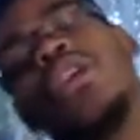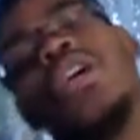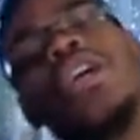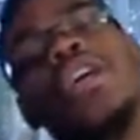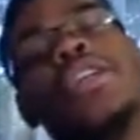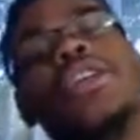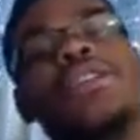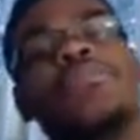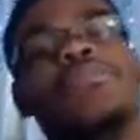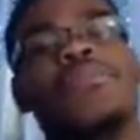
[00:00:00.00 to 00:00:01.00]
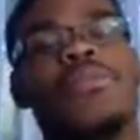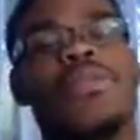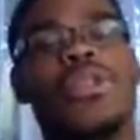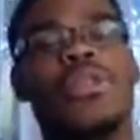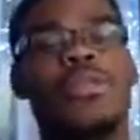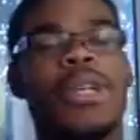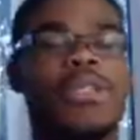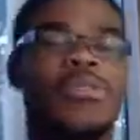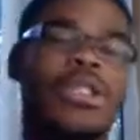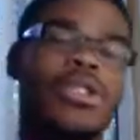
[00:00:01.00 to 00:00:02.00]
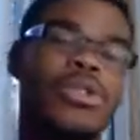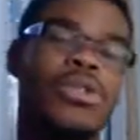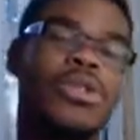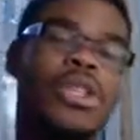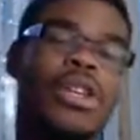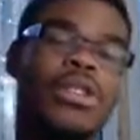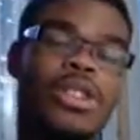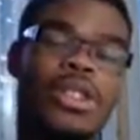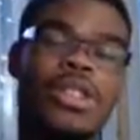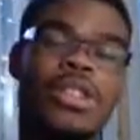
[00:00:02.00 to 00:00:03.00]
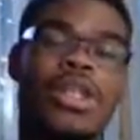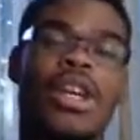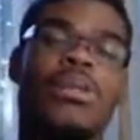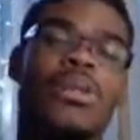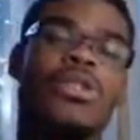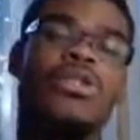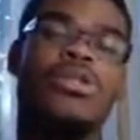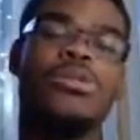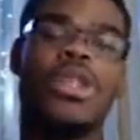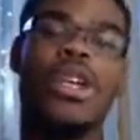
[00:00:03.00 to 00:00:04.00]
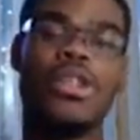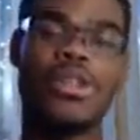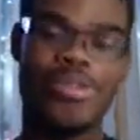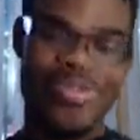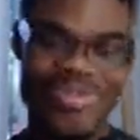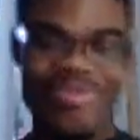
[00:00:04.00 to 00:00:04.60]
And um, you know, my, my YouTube channel, I guess my YouTube channel,